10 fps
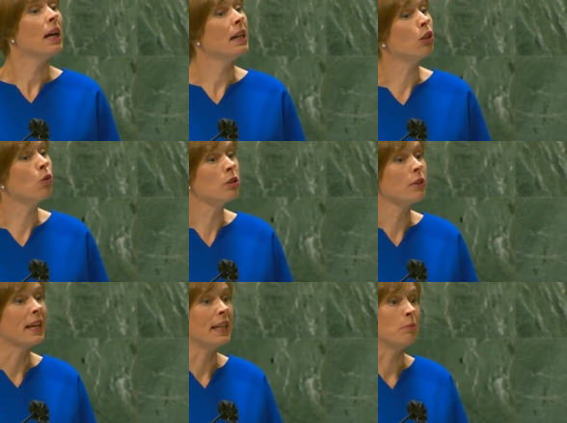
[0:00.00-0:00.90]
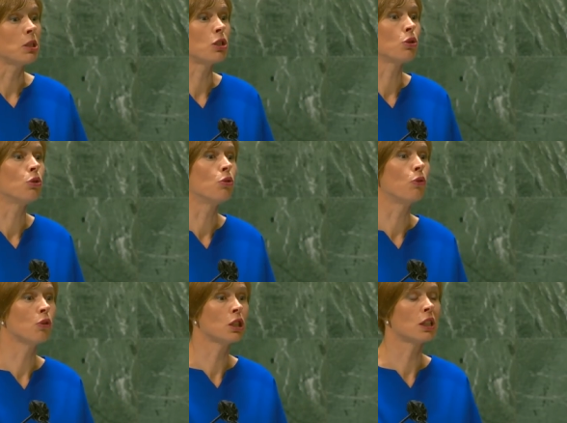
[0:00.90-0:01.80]
It also aims to
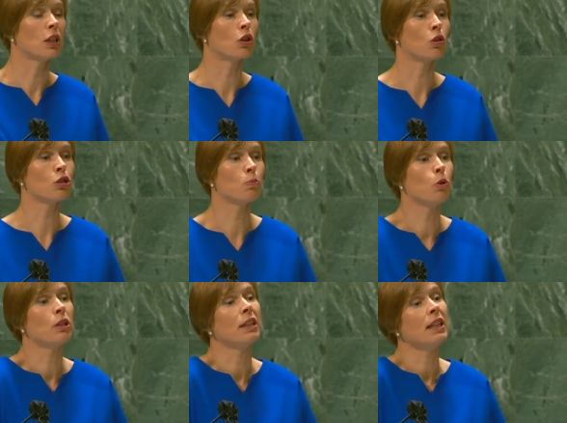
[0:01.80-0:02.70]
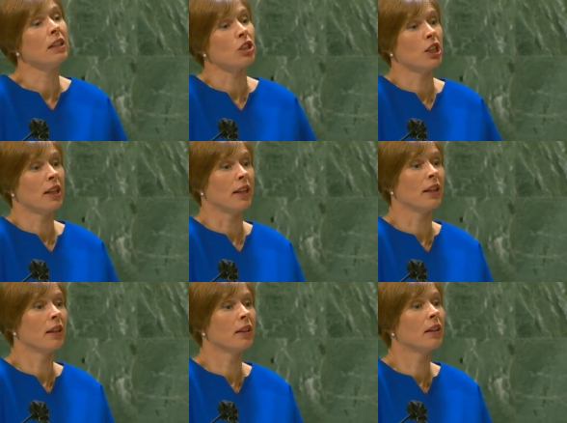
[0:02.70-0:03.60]
foster cross-border data
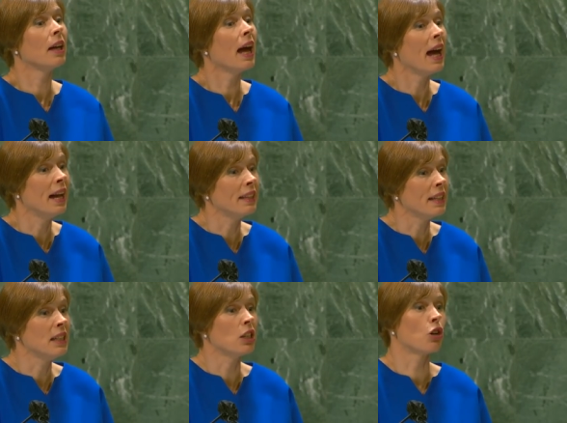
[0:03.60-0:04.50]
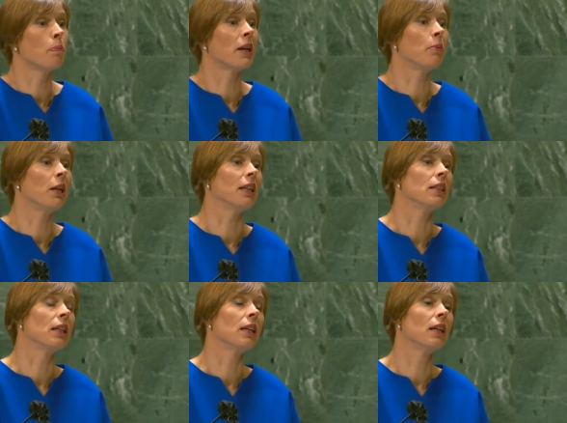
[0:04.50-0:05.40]
sharing and
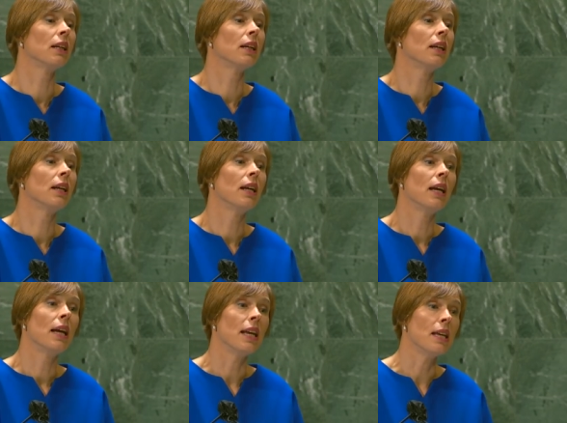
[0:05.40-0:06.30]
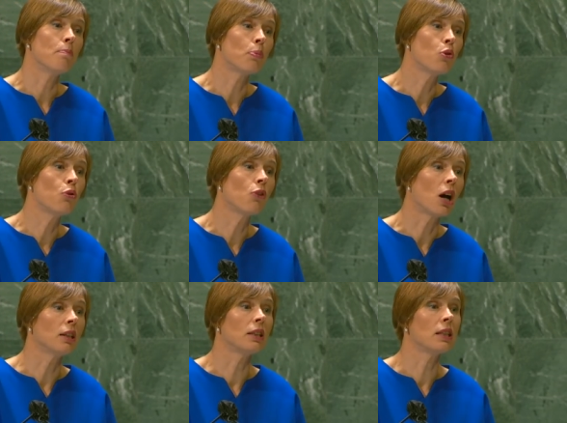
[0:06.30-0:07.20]
interoperability improve
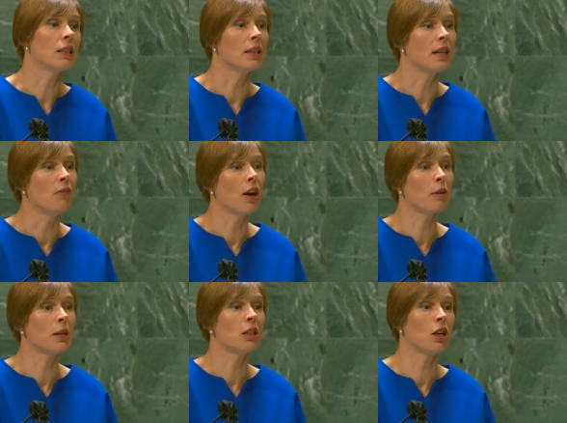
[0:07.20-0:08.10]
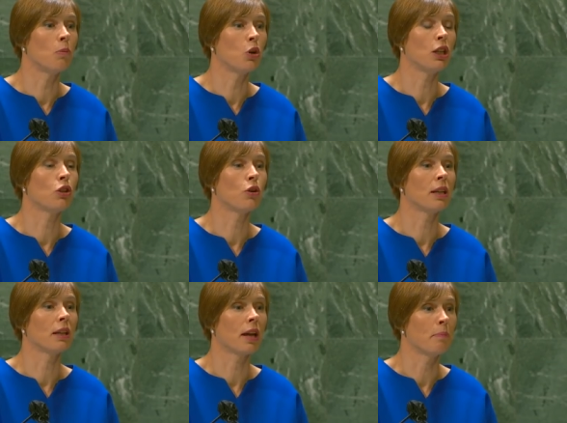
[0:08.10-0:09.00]
countries' environmental
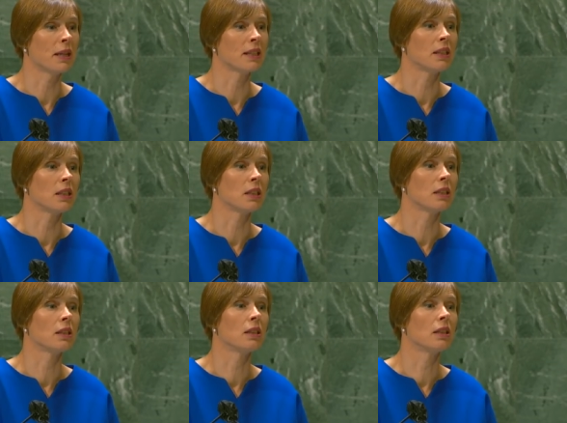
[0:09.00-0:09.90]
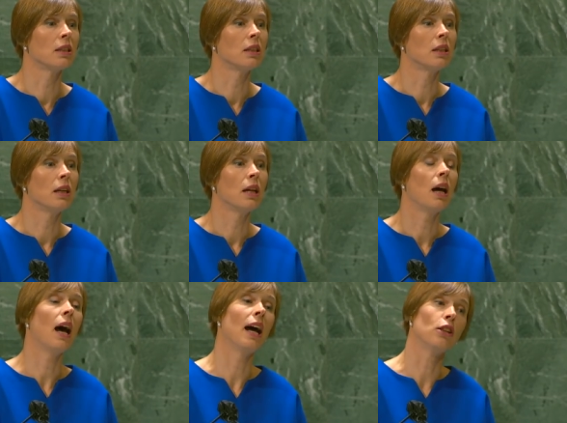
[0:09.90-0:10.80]
monitoring capacities,
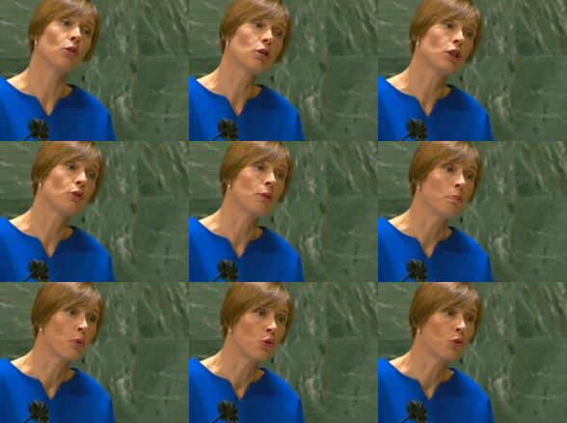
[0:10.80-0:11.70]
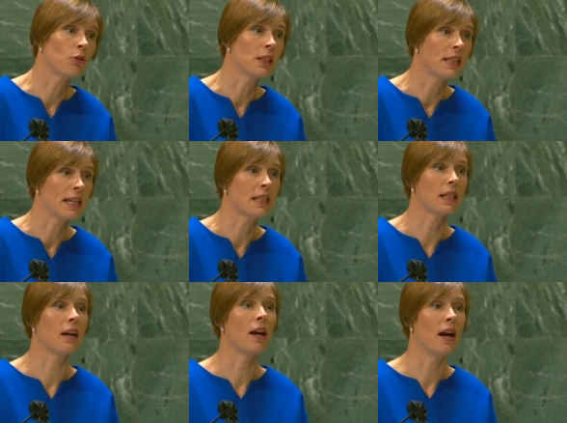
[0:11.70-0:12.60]
and also improve
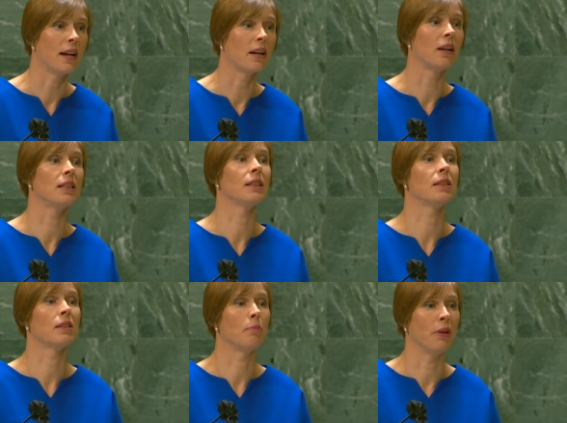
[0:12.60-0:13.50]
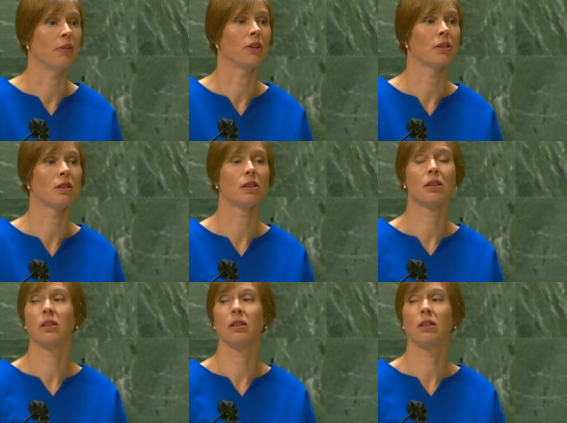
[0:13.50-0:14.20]
data analysis methods.